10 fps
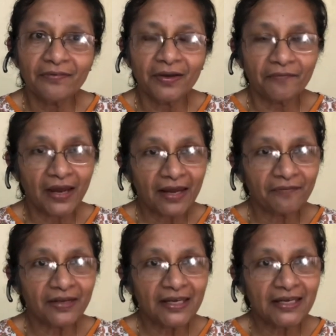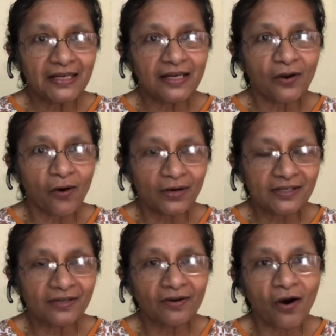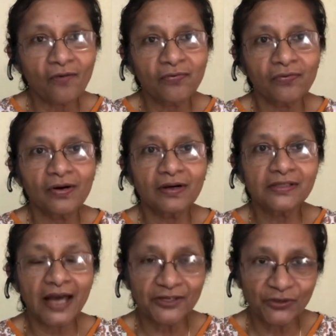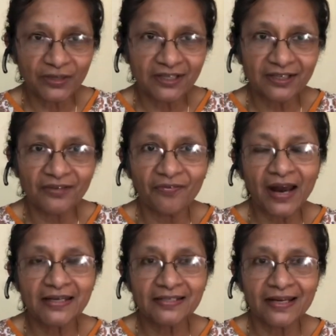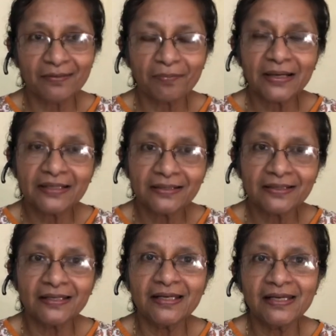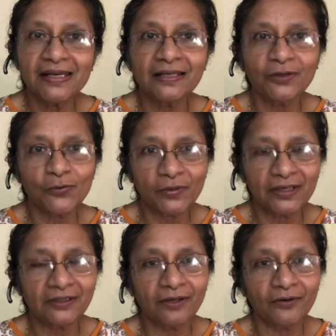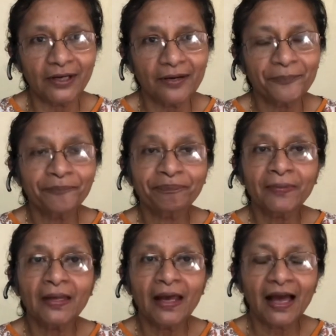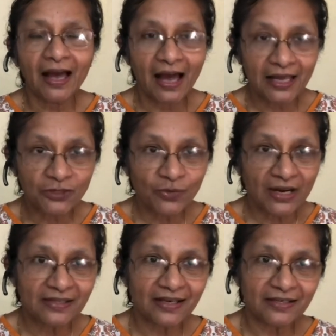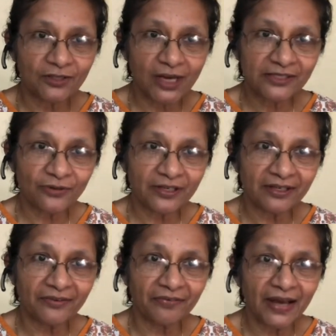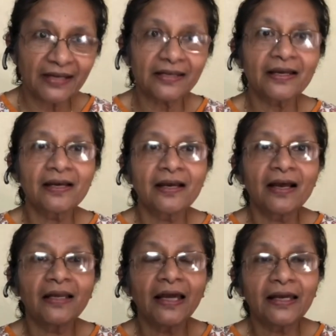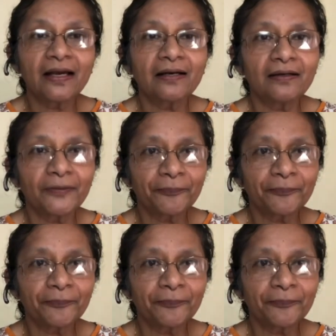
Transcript: where we eat lots of uh, saturated fats like butter, ghee and coconut oil as well as unsaturated fat like uh,